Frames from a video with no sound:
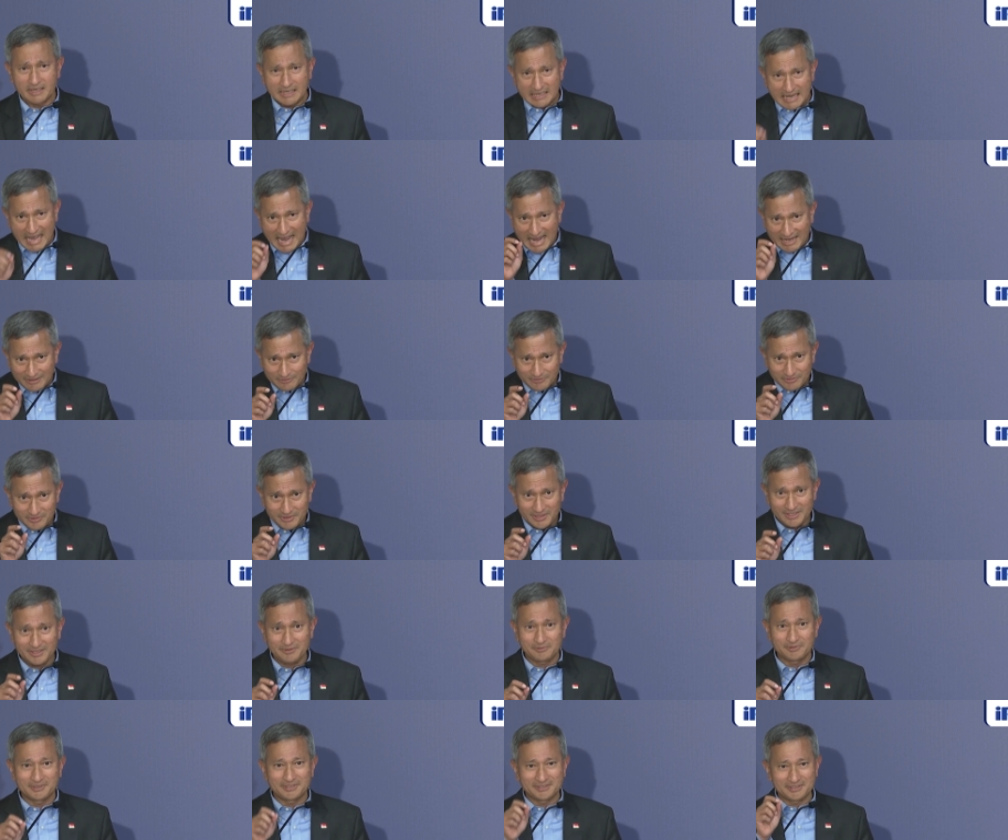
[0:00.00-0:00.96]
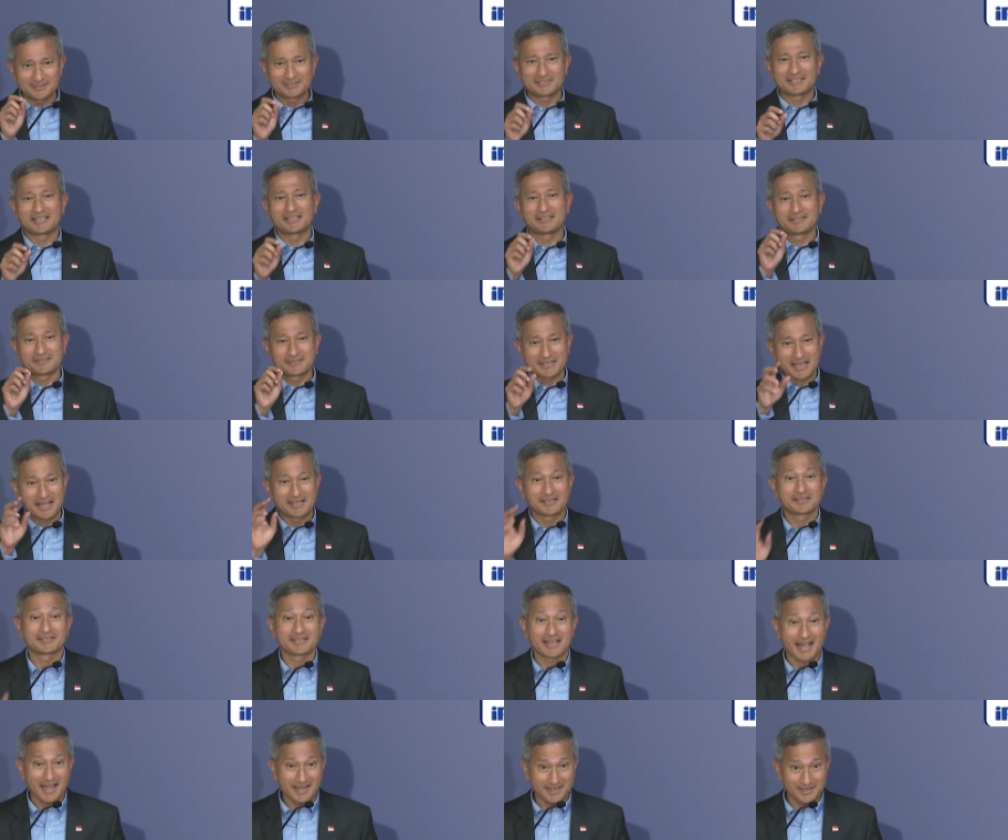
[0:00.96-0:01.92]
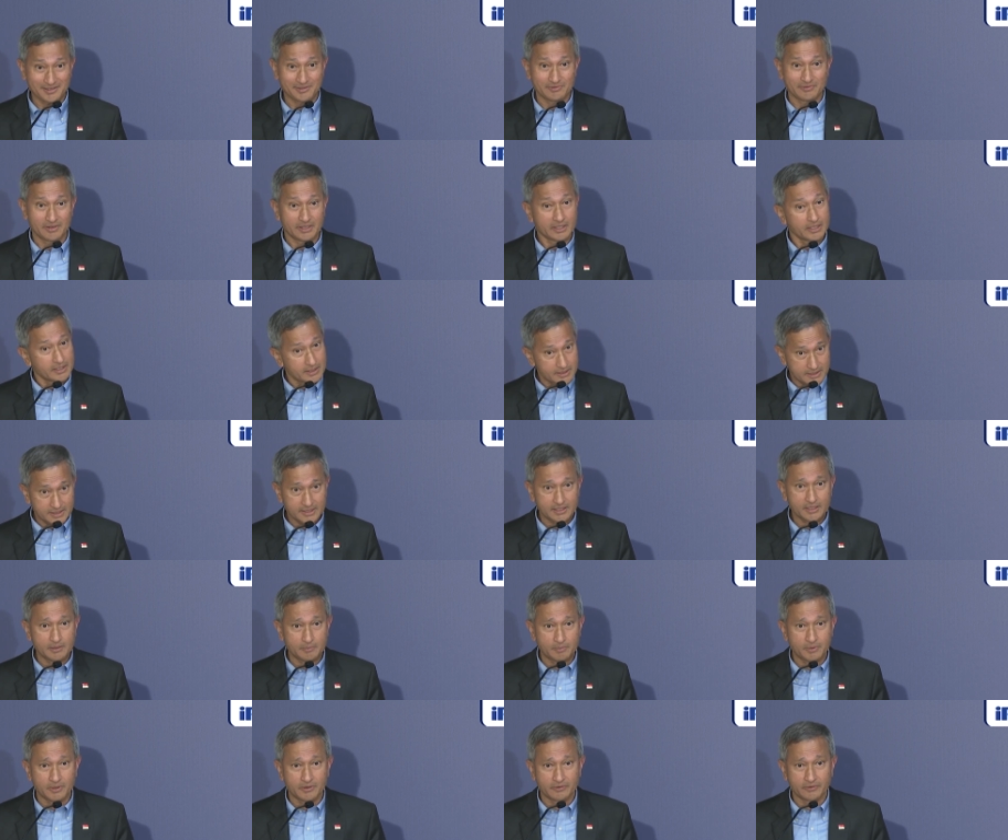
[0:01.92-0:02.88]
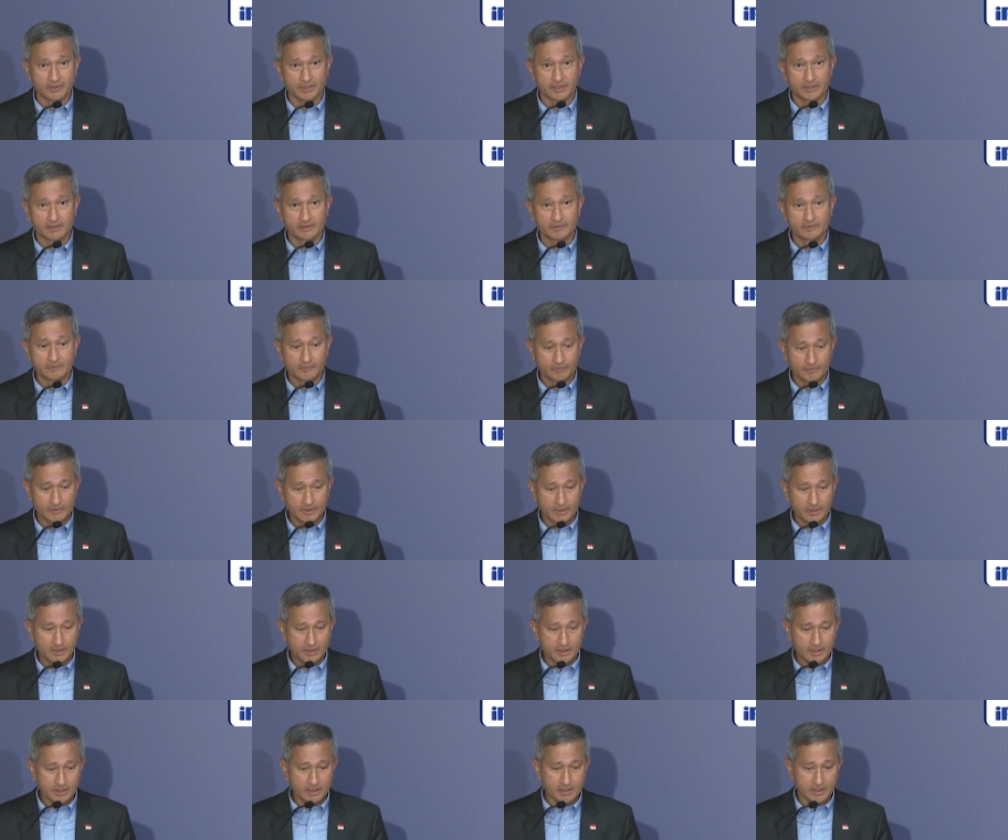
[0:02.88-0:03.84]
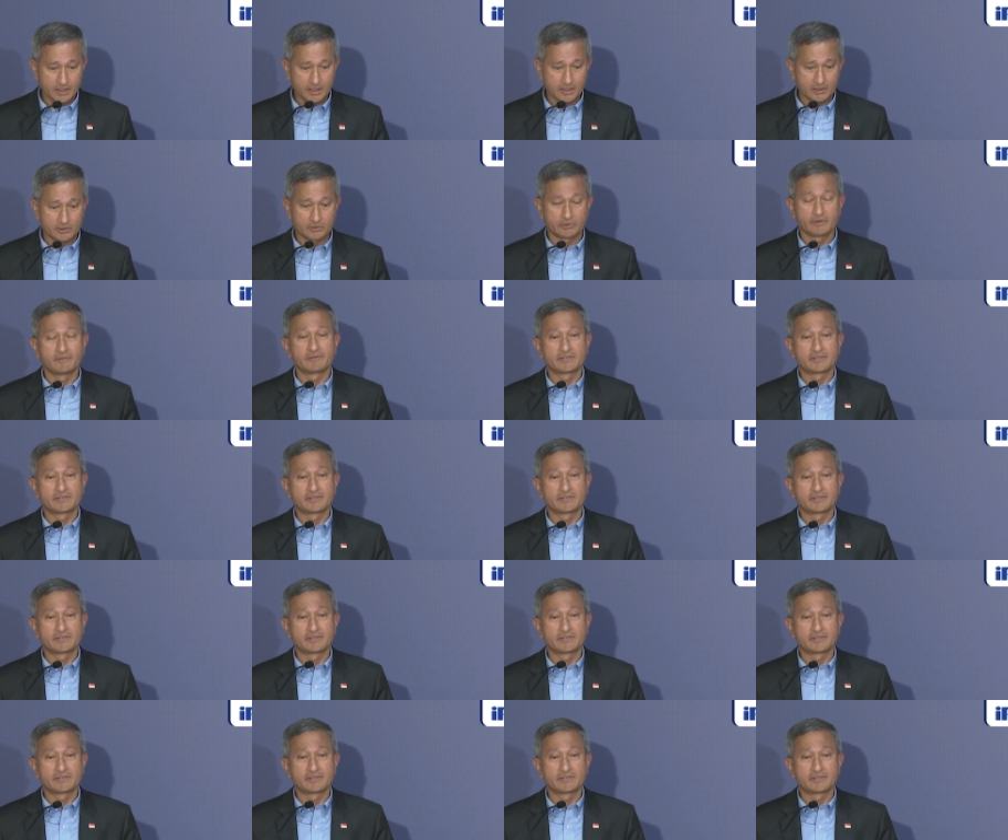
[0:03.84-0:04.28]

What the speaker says: but actually we should say the highest ranking Singaporean to have